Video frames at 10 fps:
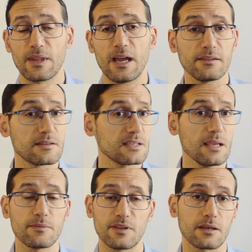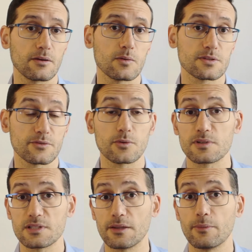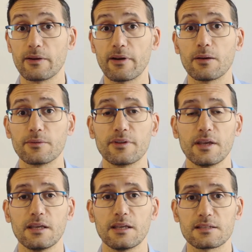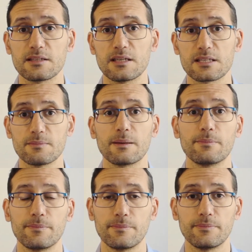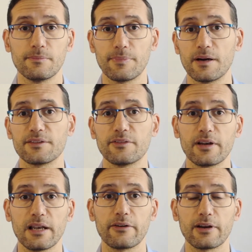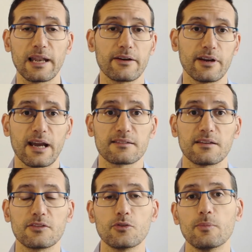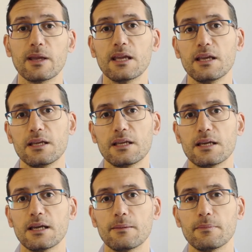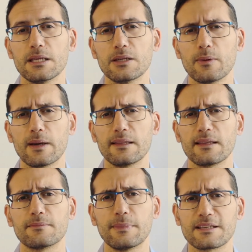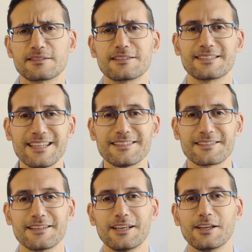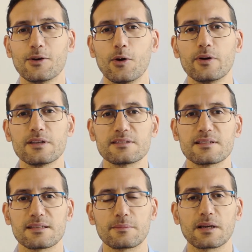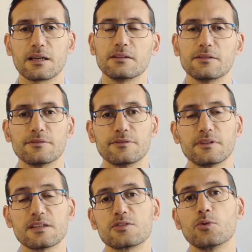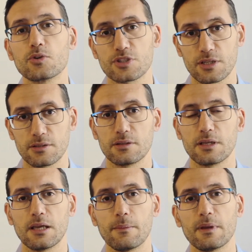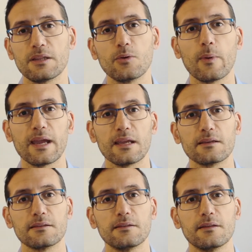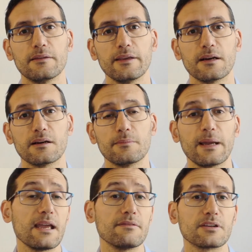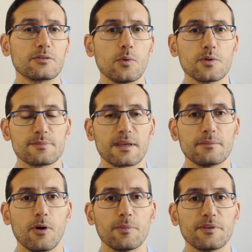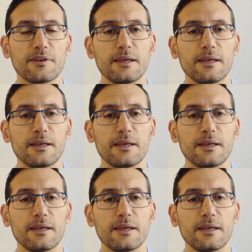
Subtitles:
And the same thing goes, of course, the other way around. As in, is my partner reacting to me in a way that makes sense? Or is there some kind of distortion in the way they are behaving towards me at the moment?